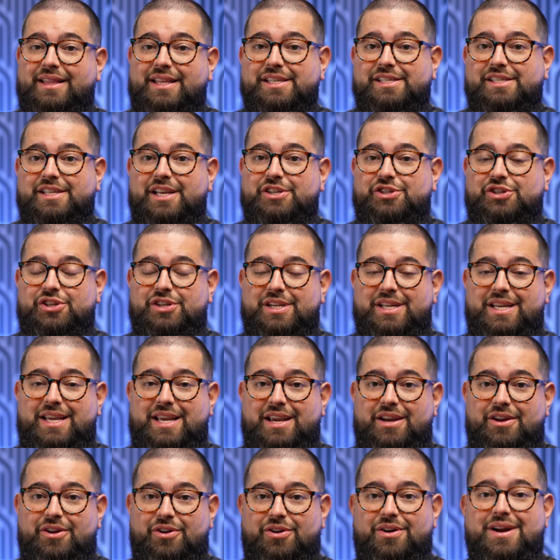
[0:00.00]
the session
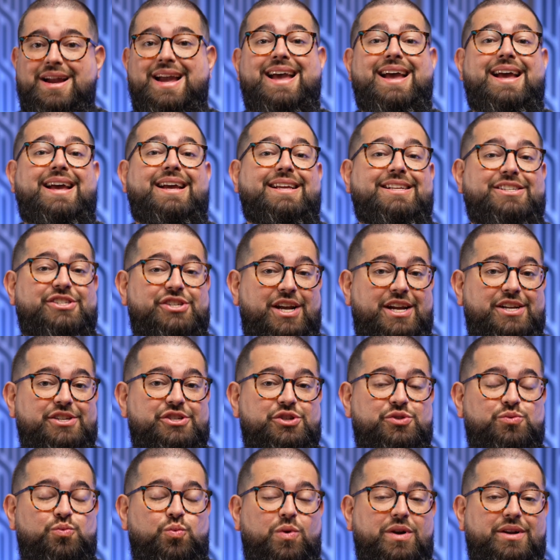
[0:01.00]
here,
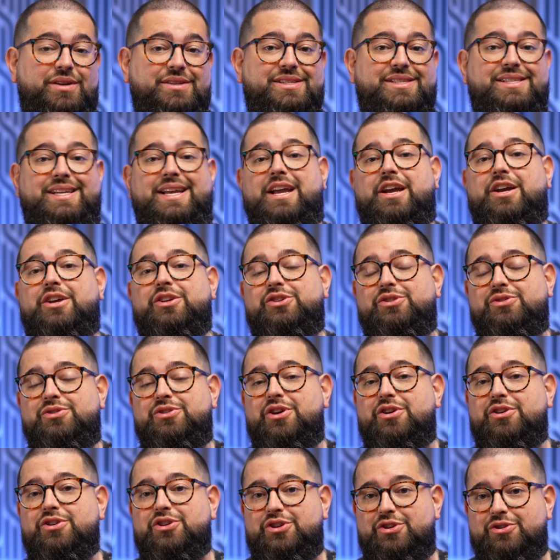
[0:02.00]
changes will sync to
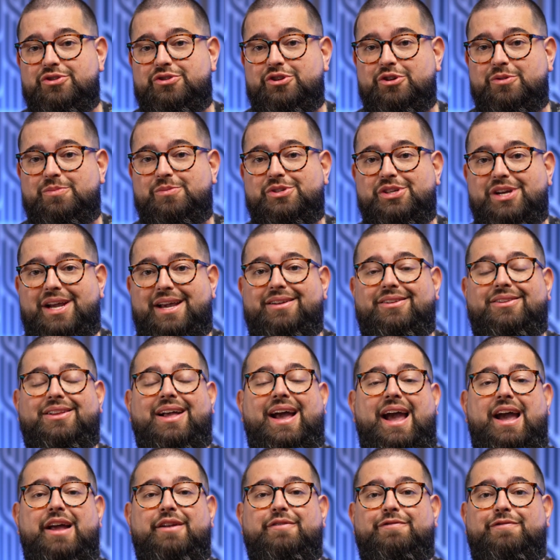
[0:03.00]
your YouTube channel
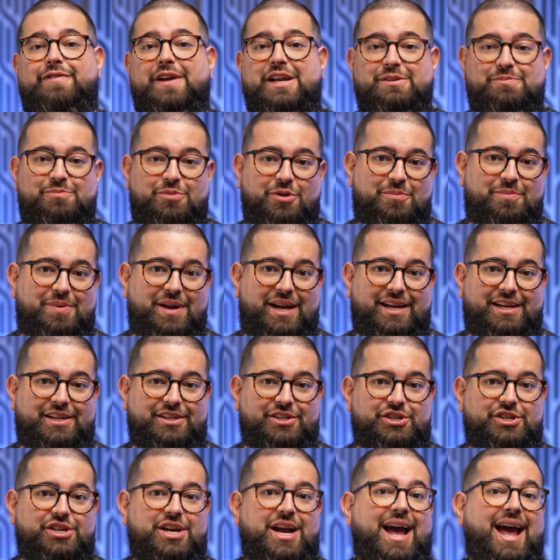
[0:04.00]
and Facebook
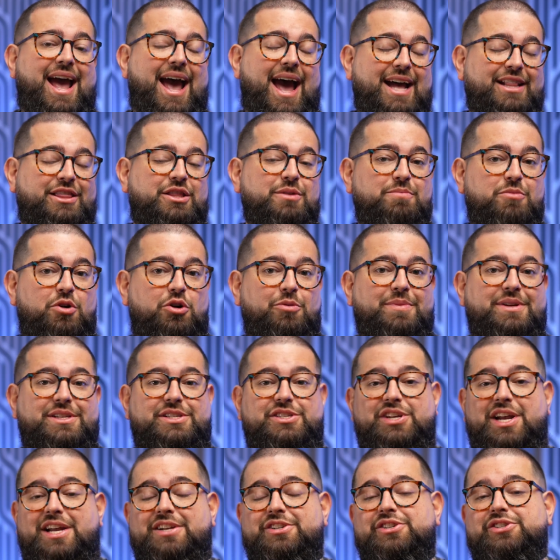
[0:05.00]
page. At the moment,
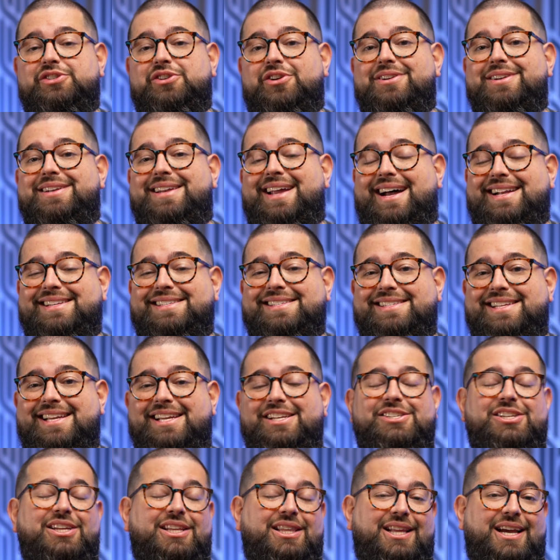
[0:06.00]
changes are not
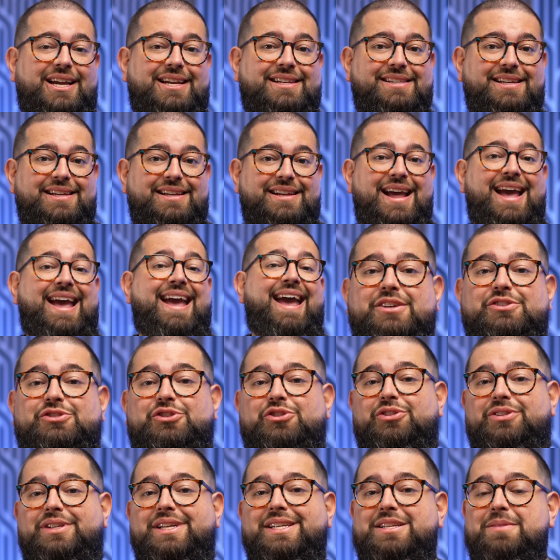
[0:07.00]
synced to LinkedIn, so
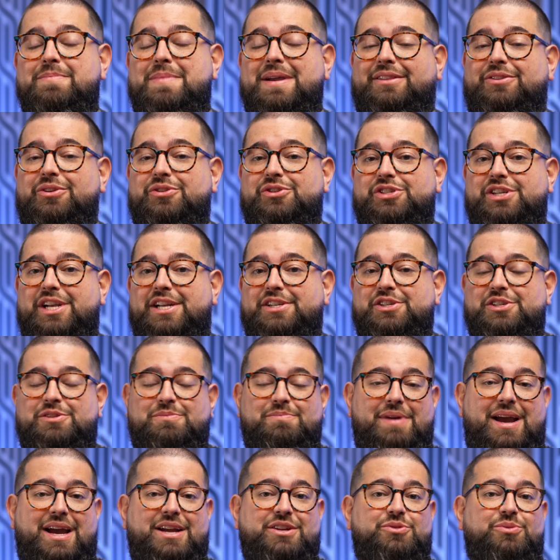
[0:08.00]
you'll need to make those changes
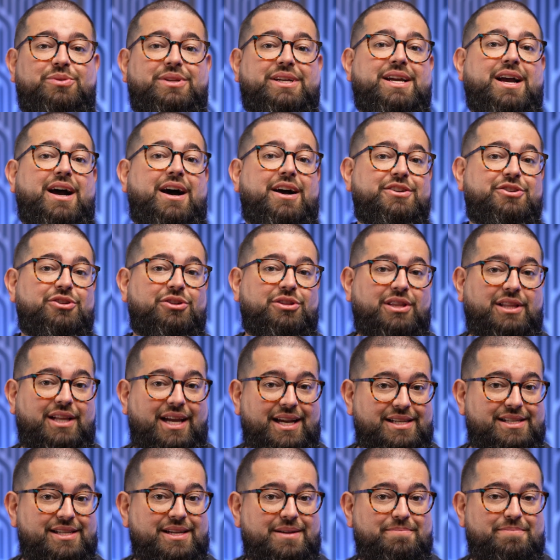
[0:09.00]
manually on your
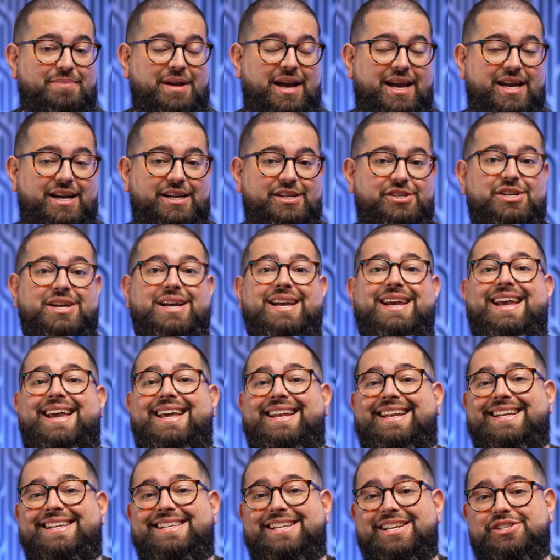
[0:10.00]
LinkedIn page in
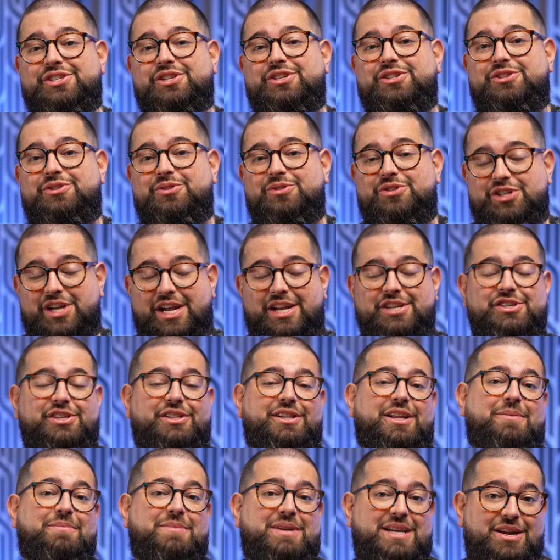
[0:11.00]
addition to changing
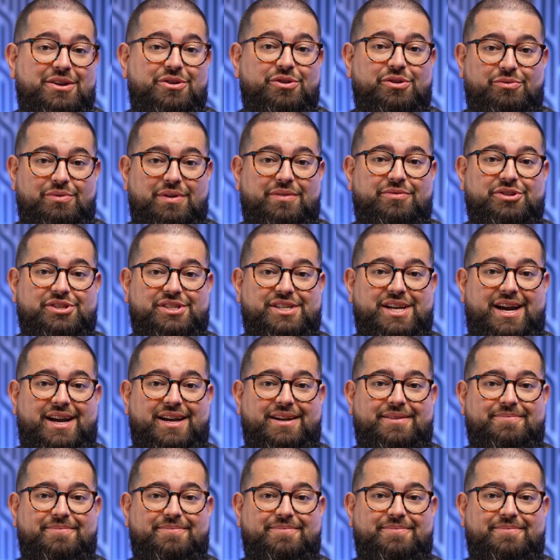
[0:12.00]
them here in Riverside.